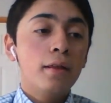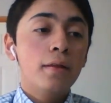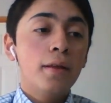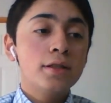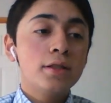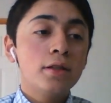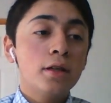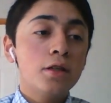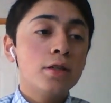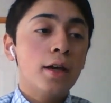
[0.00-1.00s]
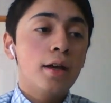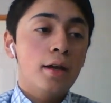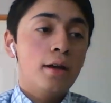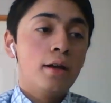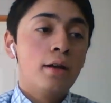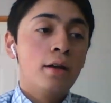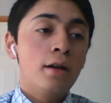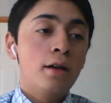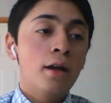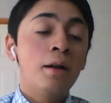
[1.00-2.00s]
that's such a,
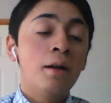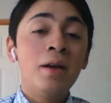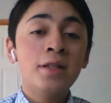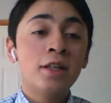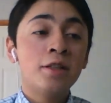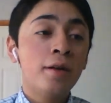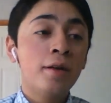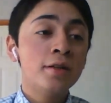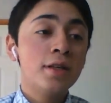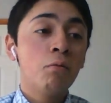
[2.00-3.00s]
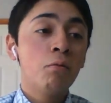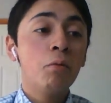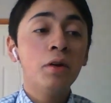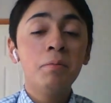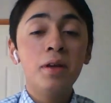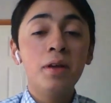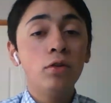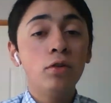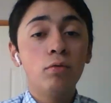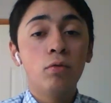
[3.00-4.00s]
an amazing experience and we wouldn't be
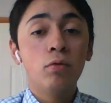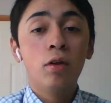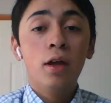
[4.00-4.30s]
able to